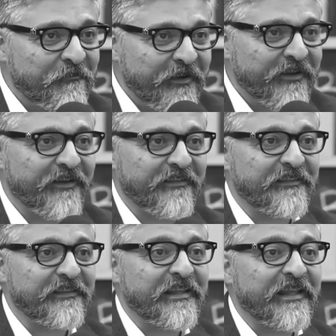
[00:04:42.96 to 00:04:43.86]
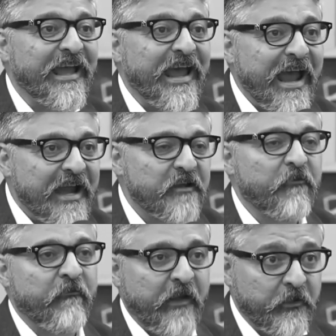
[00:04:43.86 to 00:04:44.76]
bring in. They add
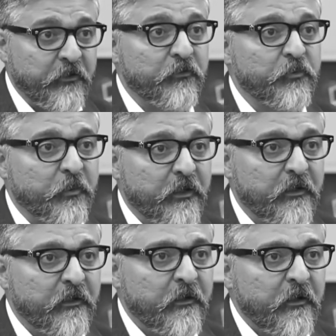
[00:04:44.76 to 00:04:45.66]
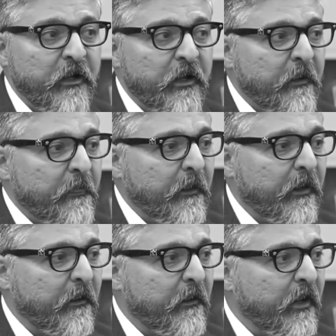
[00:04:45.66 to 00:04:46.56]
value to it.
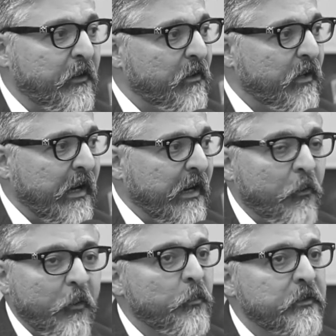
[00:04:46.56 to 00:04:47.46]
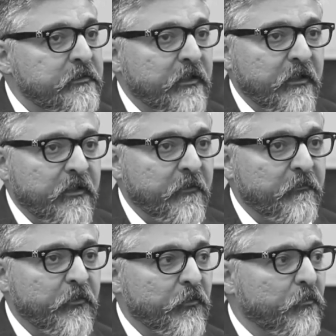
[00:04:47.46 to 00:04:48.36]
And I always tell
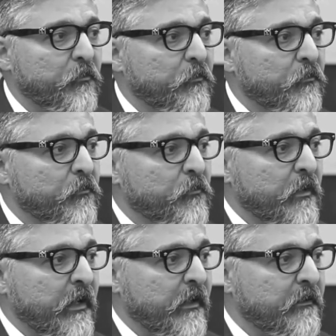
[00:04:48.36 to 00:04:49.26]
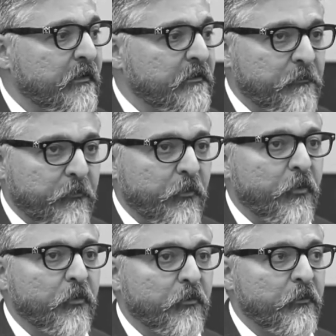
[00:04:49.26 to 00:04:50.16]
them, as a
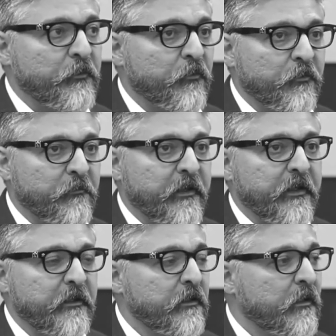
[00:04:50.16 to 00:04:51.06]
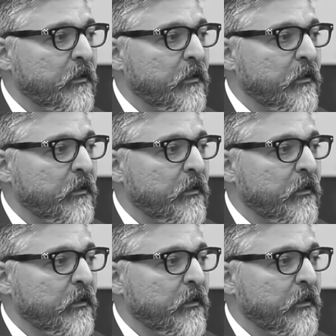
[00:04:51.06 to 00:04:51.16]
board which was made